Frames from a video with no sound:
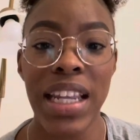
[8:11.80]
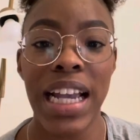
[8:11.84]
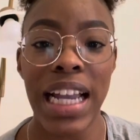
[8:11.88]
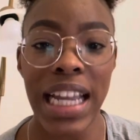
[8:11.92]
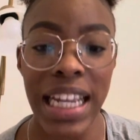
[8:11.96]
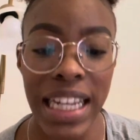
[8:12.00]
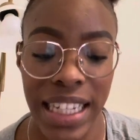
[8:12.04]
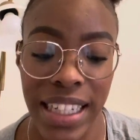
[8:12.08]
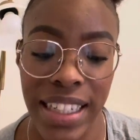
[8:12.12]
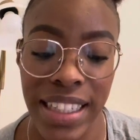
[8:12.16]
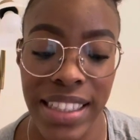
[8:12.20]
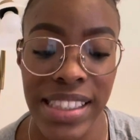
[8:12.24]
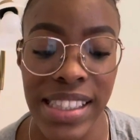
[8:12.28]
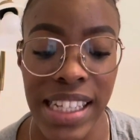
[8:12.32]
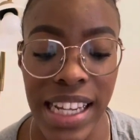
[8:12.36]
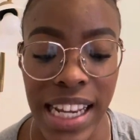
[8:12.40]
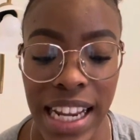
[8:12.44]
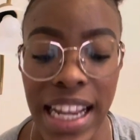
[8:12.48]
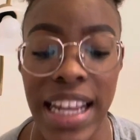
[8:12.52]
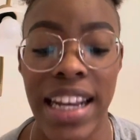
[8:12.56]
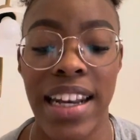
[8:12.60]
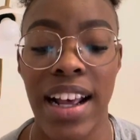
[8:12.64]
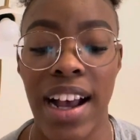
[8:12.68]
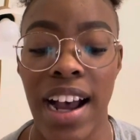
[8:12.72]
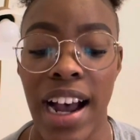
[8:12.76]
is
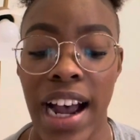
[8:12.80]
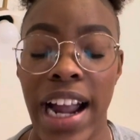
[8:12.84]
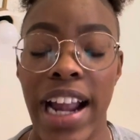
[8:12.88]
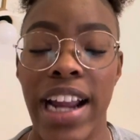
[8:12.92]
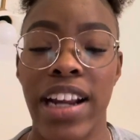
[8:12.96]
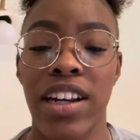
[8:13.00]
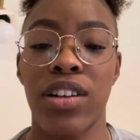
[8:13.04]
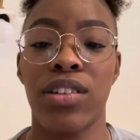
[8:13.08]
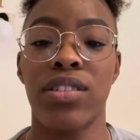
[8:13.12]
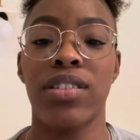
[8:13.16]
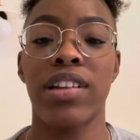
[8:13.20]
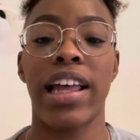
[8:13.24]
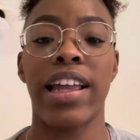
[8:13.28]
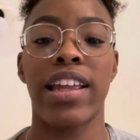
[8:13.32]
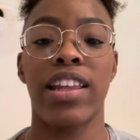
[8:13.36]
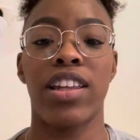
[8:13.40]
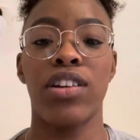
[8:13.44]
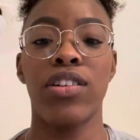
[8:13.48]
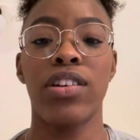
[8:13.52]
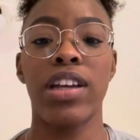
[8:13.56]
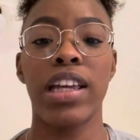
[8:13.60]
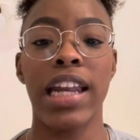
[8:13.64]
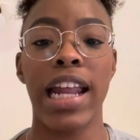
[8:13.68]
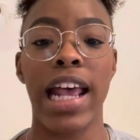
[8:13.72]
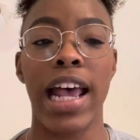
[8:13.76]
an idol like you
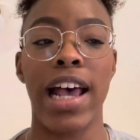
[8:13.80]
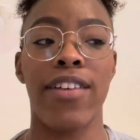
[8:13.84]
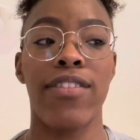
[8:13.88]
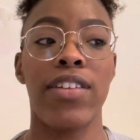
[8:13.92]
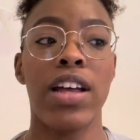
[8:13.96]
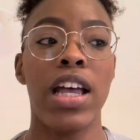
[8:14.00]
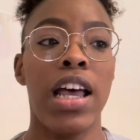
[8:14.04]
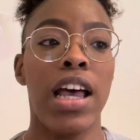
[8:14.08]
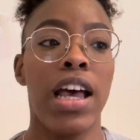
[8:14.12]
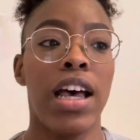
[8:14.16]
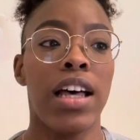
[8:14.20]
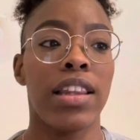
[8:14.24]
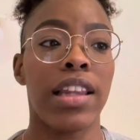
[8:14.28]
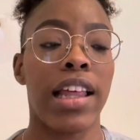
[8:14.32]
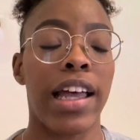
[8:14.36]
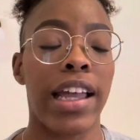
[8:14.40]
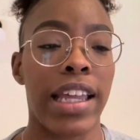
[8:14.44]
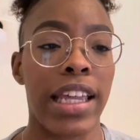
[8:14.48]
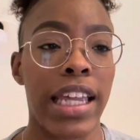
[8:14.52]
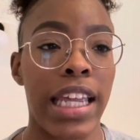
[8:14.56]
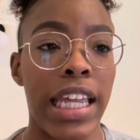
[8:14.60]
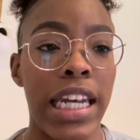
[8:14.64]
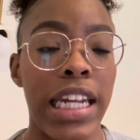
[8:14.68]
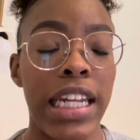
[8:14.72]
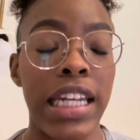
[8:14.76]
can have like
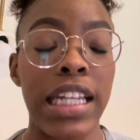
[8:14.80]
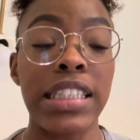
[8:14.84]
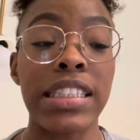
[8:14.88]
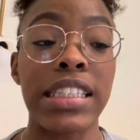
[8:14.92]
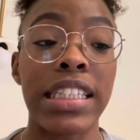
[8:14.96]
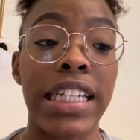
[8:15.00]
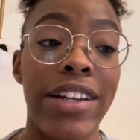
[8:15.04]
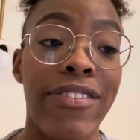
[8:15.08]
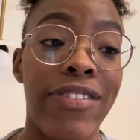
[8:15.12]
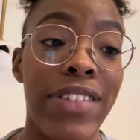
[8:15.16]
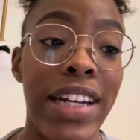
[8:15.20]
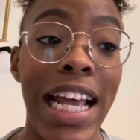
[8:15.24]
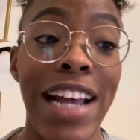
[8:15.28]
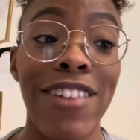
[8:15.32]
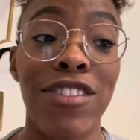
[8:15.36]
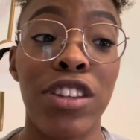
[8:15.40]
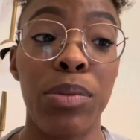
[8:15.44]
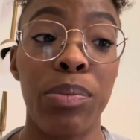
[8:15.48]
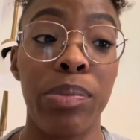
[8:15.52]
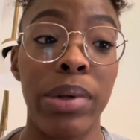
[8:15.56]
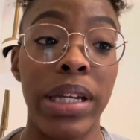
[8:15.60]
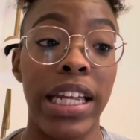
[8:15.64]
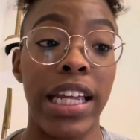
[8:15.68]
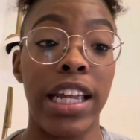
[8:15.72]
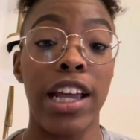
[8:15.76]
and it doesn't even have to
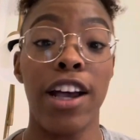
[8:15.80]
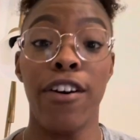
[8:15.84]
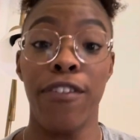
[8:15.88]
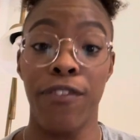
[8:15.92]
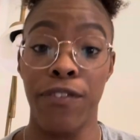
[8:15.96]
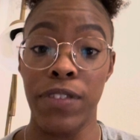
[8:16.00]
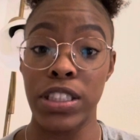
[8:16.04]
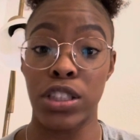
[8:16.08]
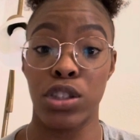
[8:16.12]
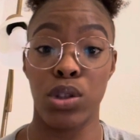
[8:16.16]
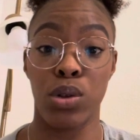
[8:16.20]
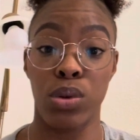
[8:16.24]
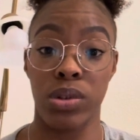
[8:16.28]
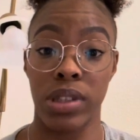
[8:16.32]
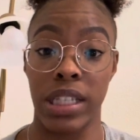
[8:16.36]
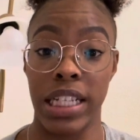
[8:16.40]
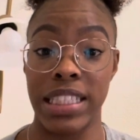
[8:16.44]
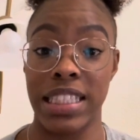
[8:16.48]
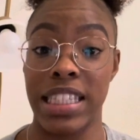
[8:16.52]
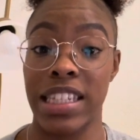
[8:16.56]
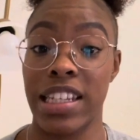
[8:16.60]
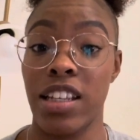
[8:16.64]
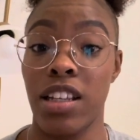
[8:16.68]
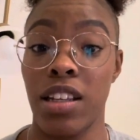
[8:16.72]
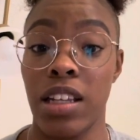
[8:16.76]
be physical things
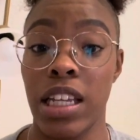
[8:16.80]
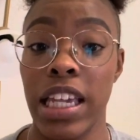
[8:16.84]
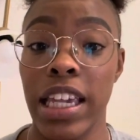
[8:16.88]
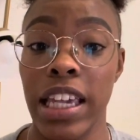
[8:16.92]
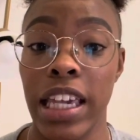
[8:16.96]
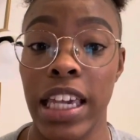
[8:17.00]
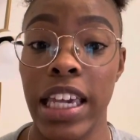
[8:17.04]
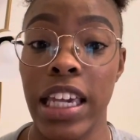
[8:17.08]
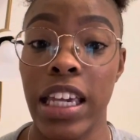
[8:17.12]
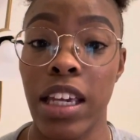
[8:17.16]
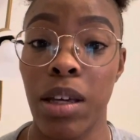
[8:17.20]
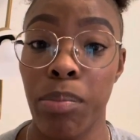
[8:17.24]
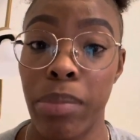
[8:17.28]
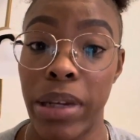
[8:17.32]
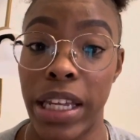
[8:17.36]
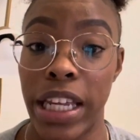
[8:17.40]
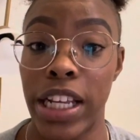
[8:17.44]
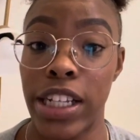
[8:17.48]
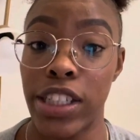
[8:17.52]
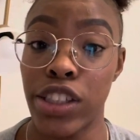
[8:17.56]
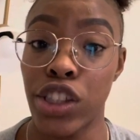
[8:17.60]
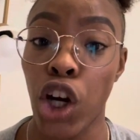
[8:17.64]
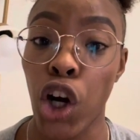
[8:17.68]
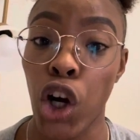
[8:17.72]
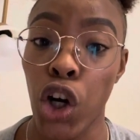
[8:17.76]
it can it can be
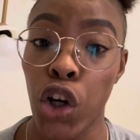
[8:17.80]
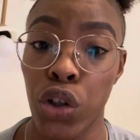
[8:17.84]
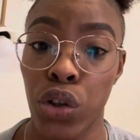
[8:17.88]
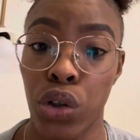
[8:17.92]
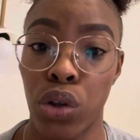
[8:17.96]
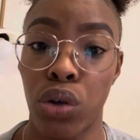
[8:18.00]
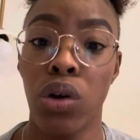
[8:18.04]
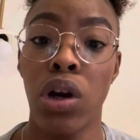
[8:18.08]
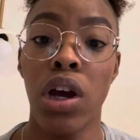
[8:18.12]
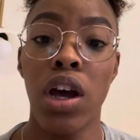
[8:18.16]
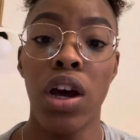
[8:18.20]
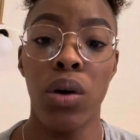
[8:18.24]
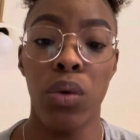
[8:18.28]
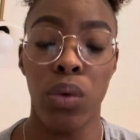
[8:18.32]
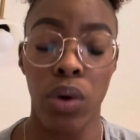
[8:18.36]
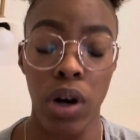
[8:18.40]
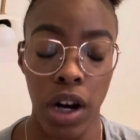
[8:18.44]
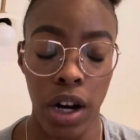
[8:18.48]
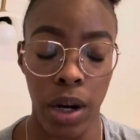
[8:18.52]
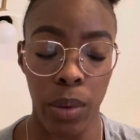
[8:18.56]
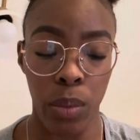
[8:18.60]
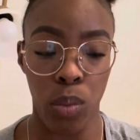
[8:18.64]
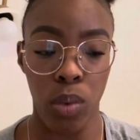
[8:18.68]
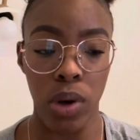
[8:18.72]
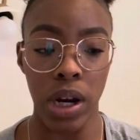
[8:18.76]
internal
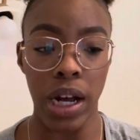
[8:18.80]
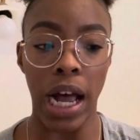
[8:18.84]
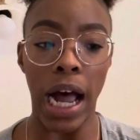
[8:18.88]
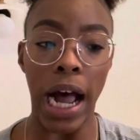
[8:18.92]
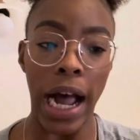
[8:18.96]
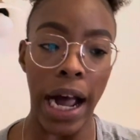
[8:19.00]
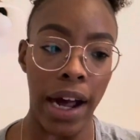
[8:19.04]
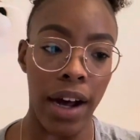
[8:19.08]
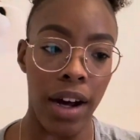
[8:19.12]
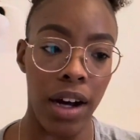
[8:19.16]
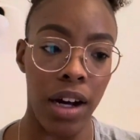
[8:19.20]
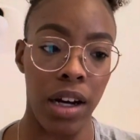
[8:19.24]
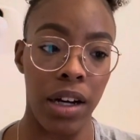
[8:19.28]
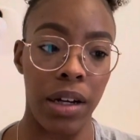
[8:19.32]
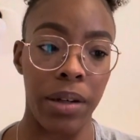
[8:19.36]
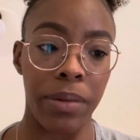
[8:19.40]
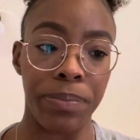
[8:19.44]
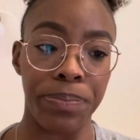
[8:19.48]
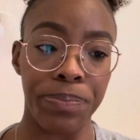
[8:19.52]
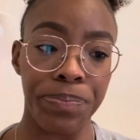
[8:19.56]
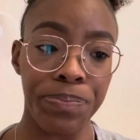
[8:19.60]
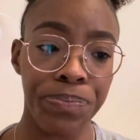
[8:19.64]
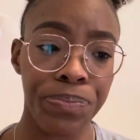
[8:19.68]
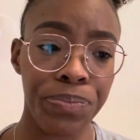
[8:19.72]
um what um